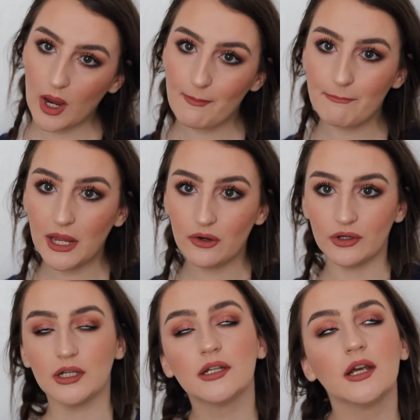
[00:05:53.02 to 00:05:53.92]
I'm
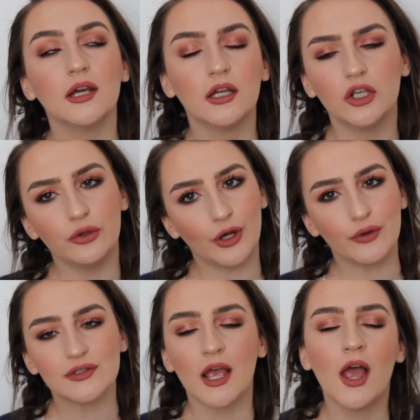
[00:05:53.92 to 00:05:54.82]
married. Who
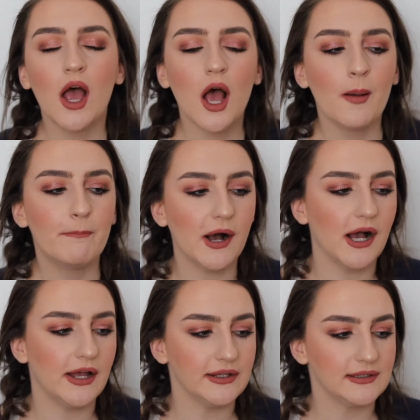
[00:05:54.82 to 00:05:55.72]
knows?
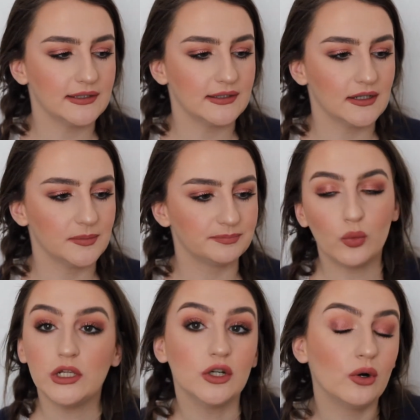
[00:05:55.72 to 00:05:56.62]
But
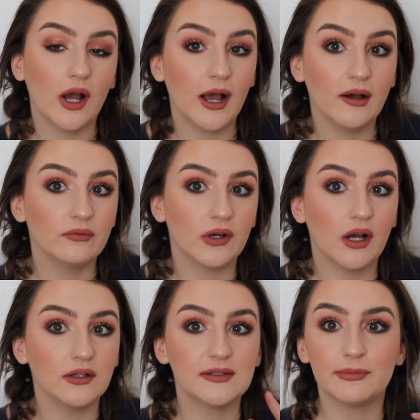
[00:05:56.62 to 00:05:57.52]
we don't have
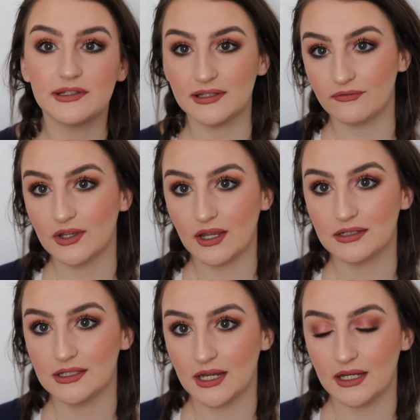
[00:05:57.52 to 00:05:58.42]
a
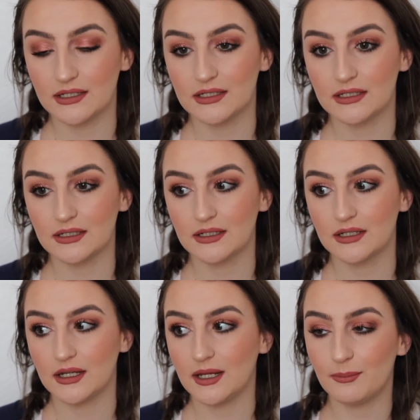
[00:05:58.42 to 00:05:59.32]
specific date
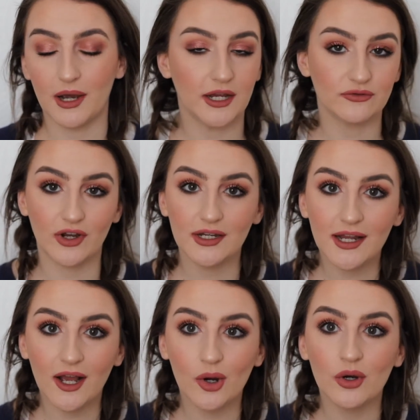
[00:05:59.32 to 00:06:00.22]
in mind right
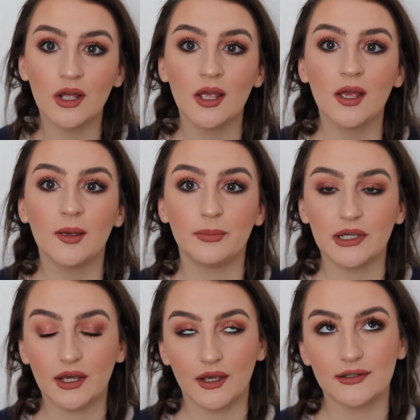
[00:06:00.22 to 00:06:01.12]
now,
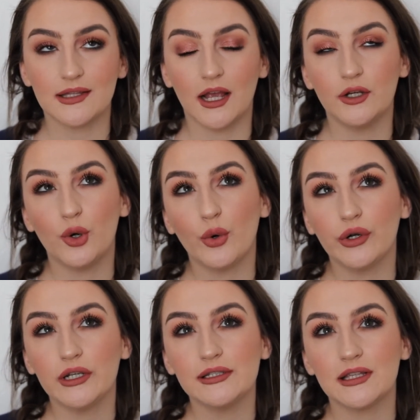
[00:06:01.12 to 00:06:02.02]
because I'd
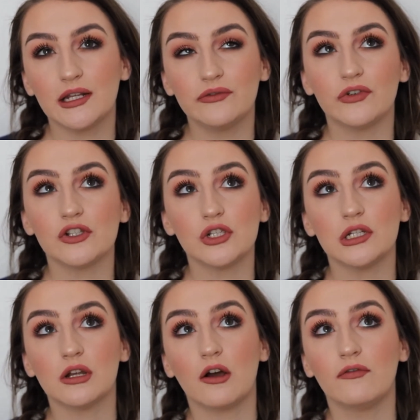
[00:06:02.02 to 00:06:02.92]
always
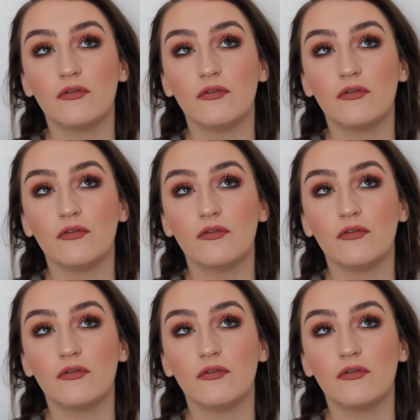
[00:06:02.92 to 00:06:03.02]
envisioned a